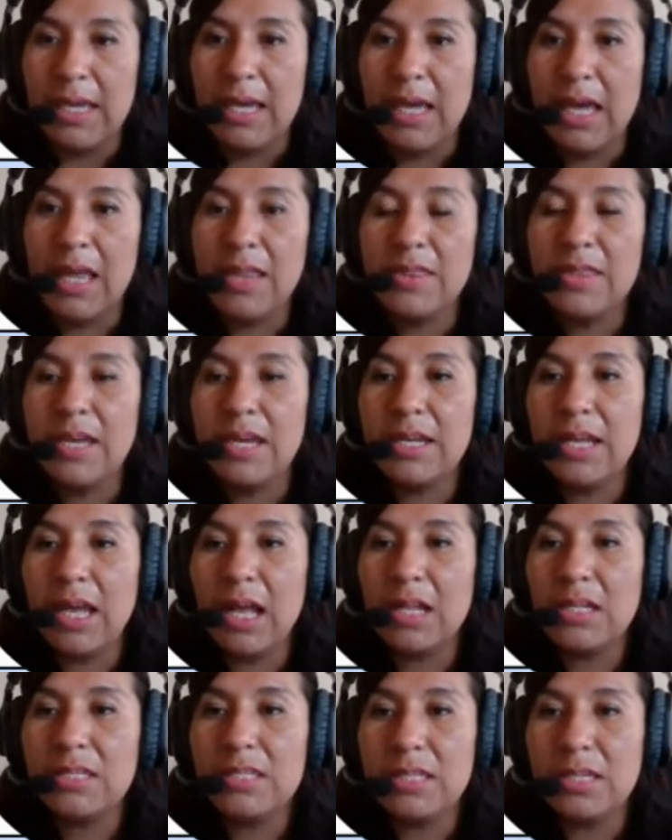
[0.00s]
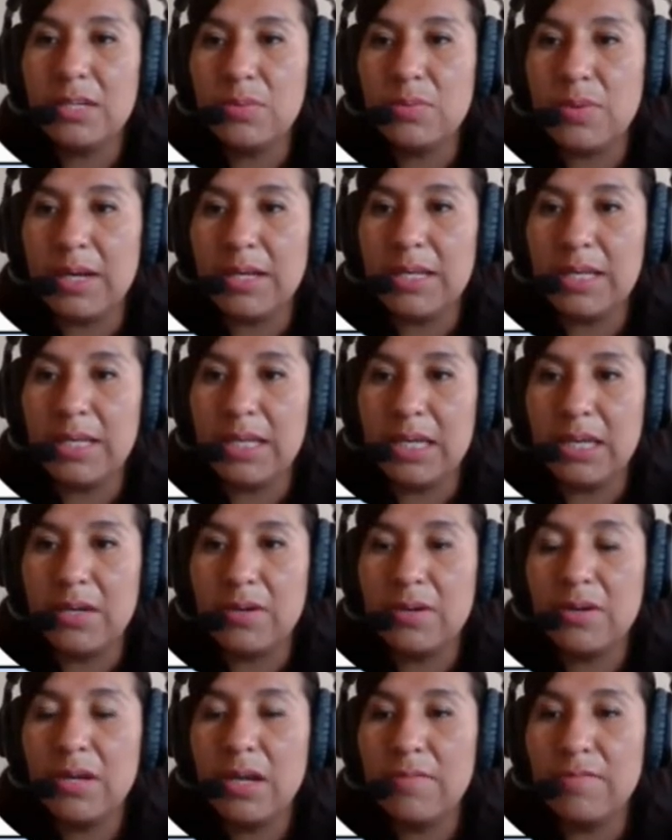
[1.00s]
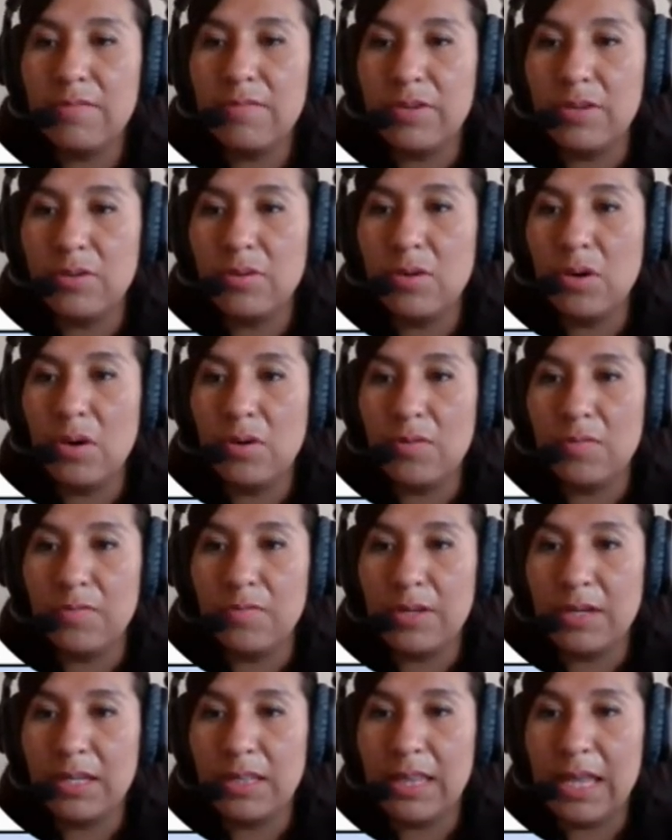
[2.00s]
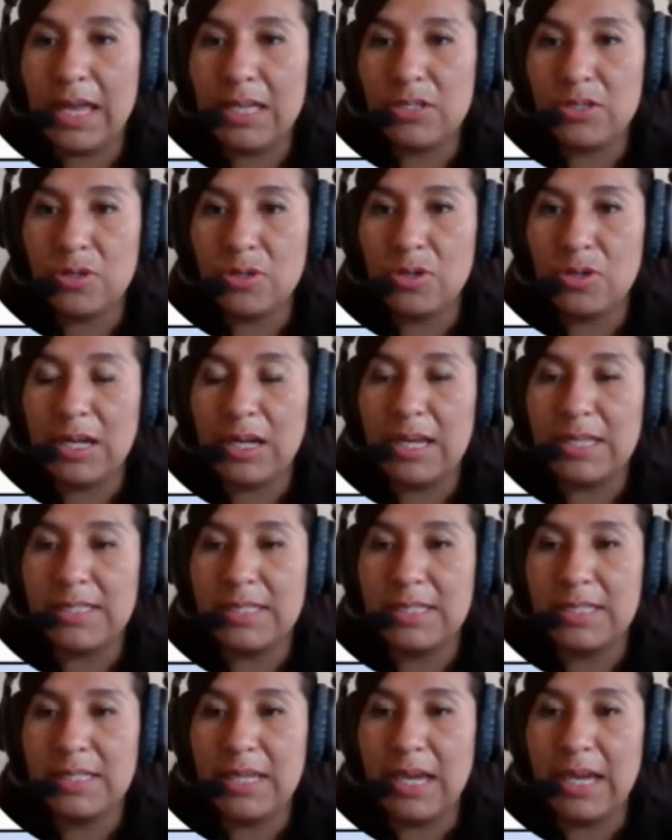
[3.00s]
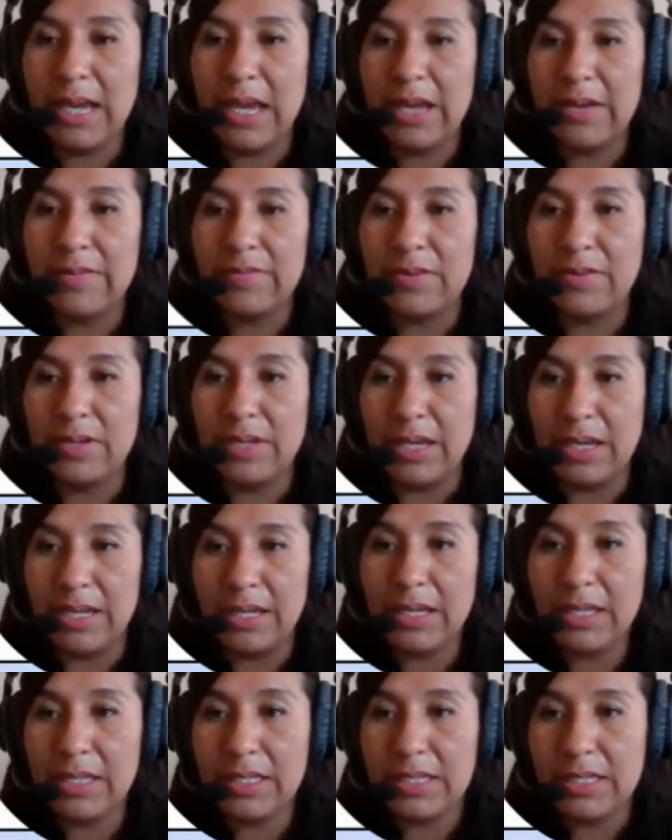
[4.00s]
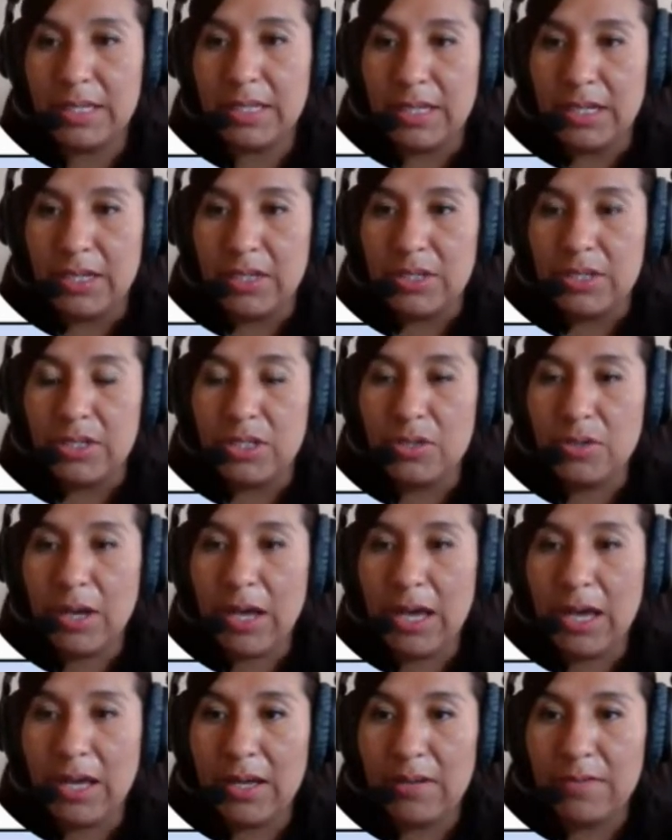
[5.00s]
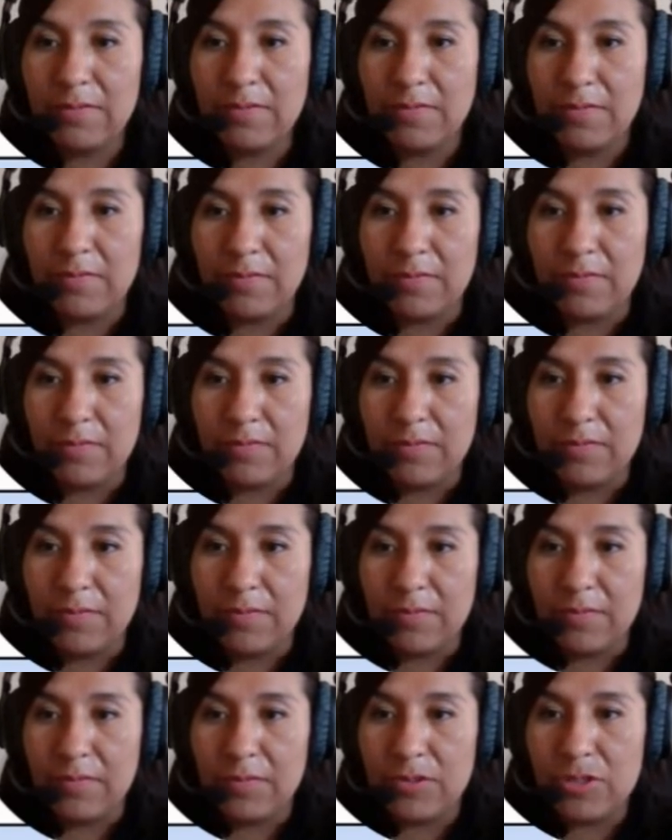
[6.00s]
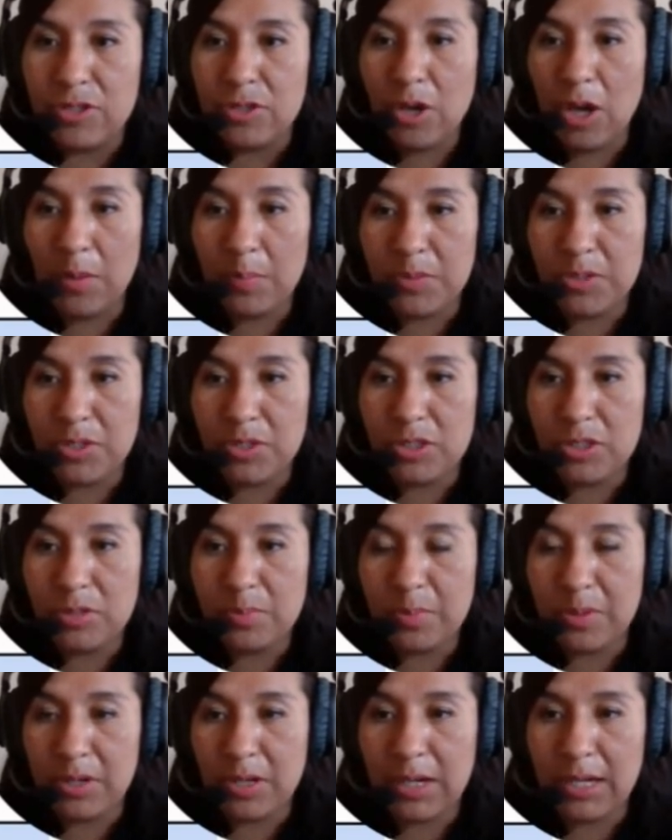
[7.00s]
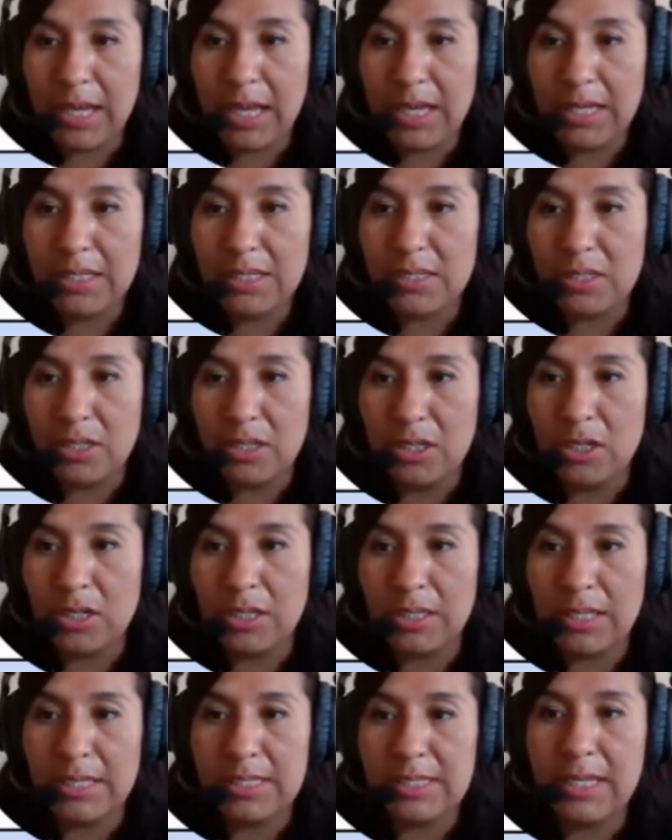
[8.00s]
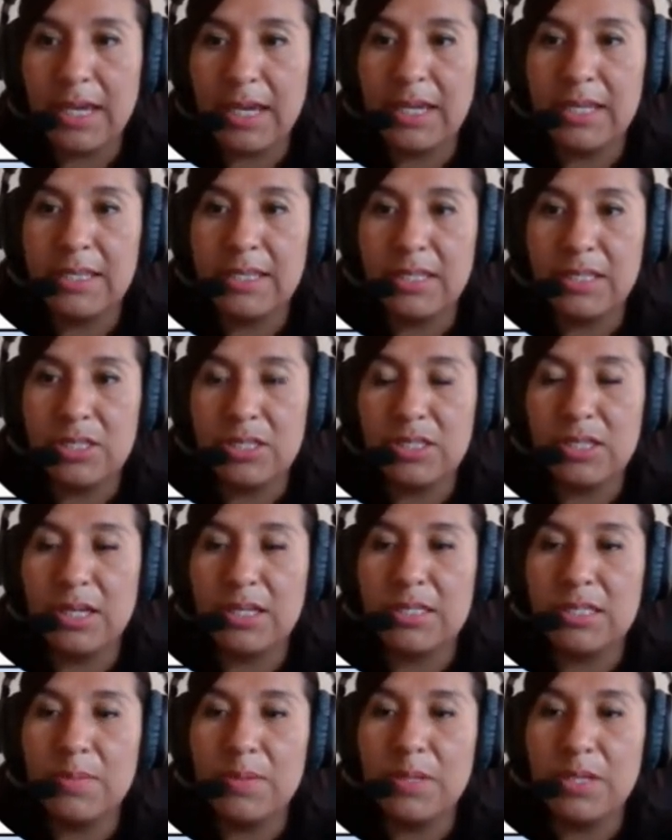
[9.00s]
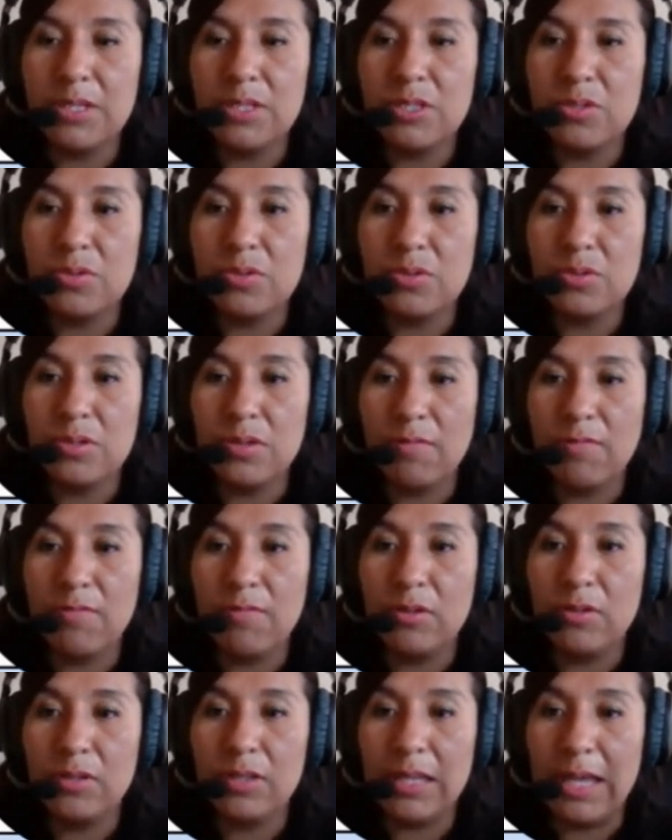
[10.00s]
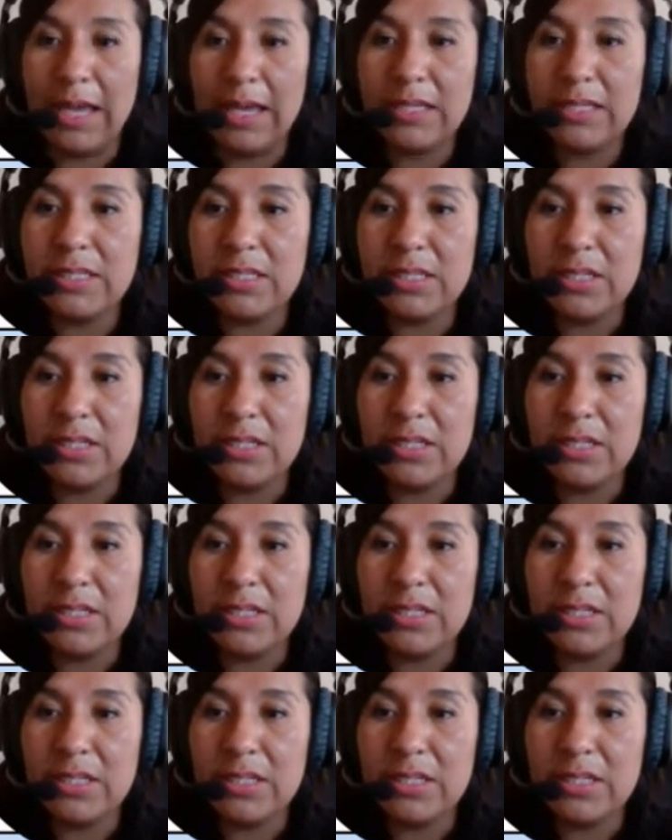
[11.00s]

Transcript: And then I'll see right here a view of the class or classes I have created. You have two options per class. You can assign these activities to the full class,